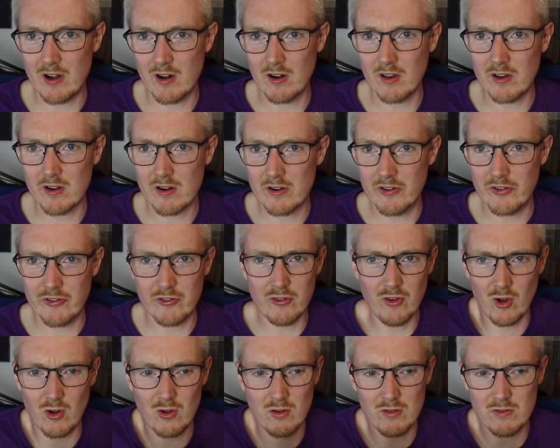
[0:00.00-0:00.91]
earlier, is
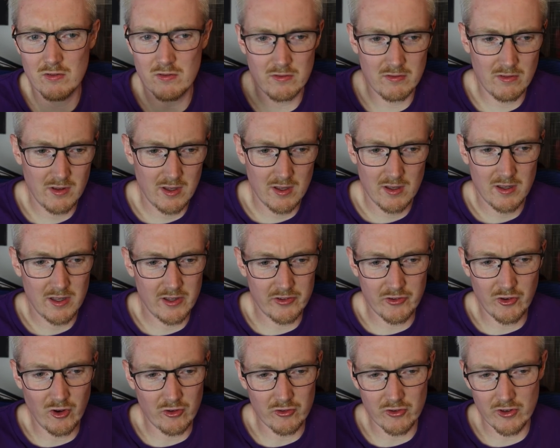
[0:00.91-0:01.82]
not
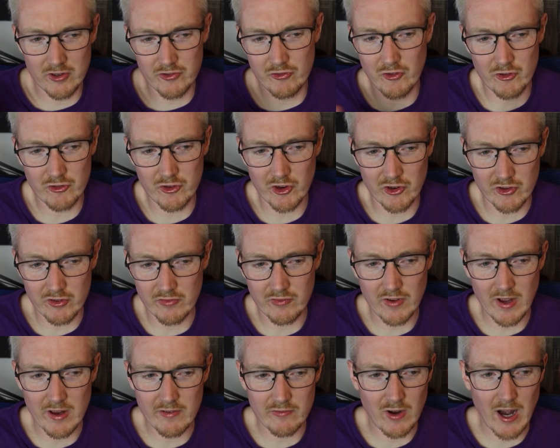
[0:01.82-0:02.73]
it's not
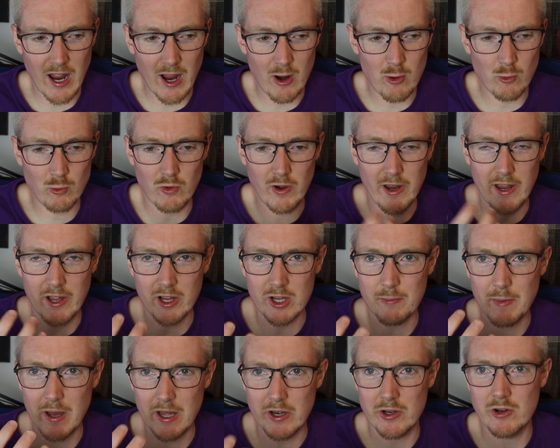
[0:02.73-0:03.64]
justified for how great a
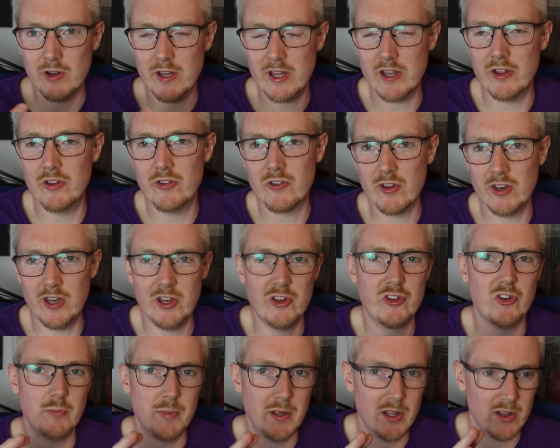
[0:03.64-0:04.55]
commander he is. It
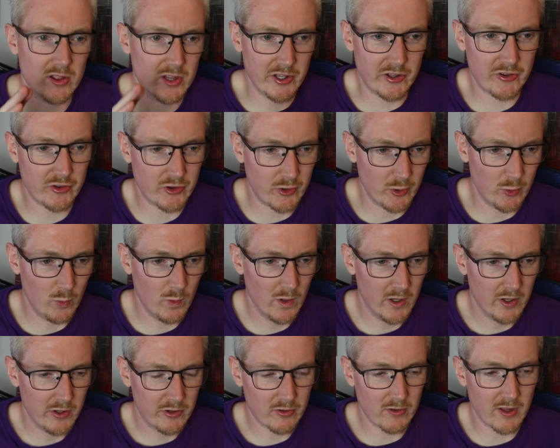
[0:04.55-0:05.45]
needs to be at least 2,
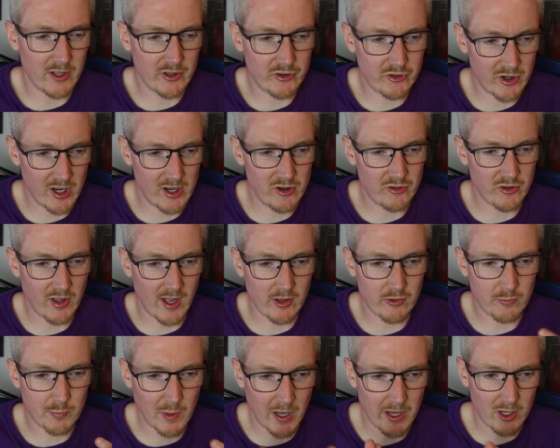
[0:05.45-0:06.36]
so let's change
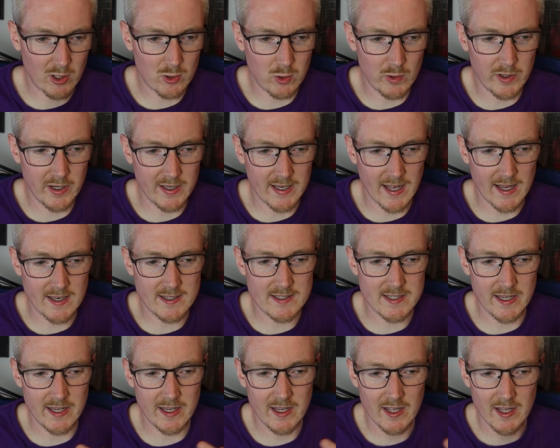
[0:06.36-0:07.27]
that by including
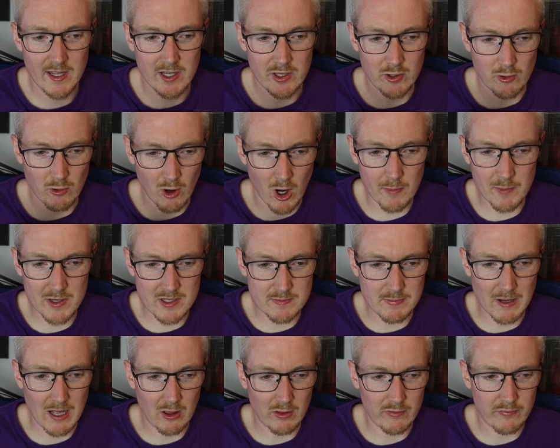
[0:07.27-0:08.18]
Dante. Your army's
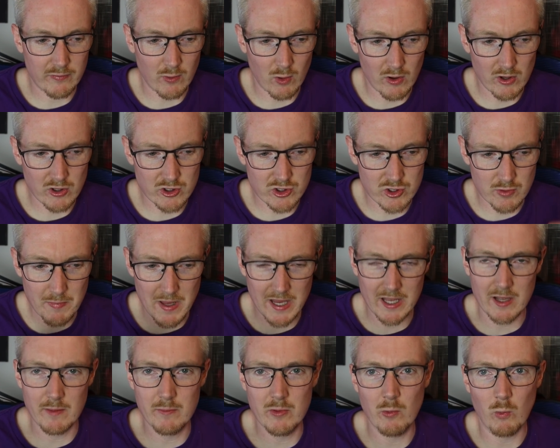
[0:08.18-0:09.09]
battle forged, you
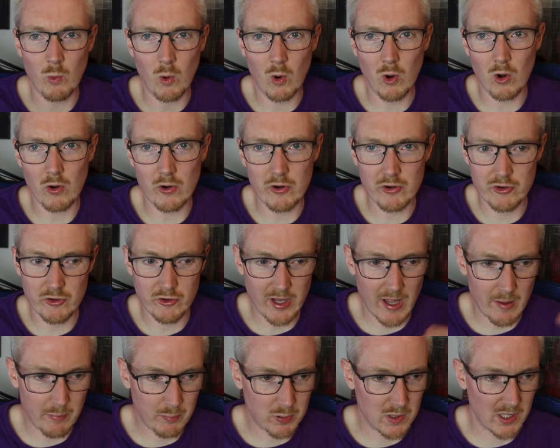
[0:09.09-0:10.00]
make him your warlord, you
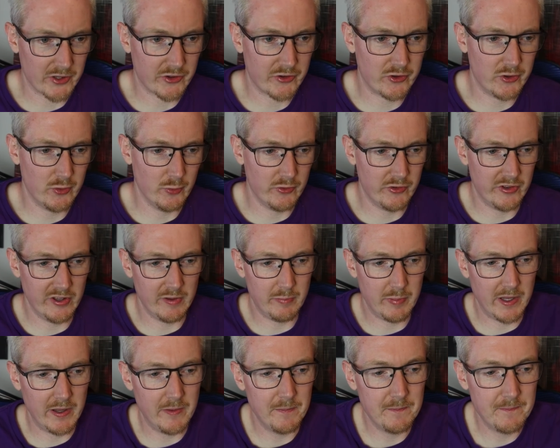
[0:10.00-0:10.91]
get plus 2
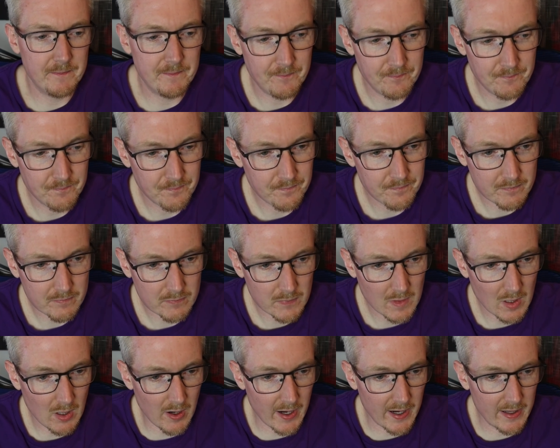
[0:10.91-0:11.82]
CP.
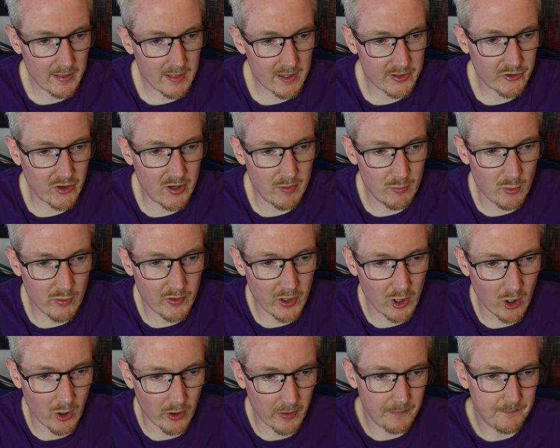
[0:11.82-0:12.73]
Alright, let's keep
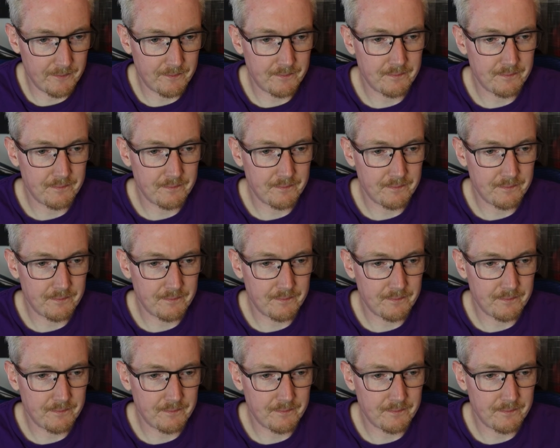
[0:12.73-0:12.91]
moving on.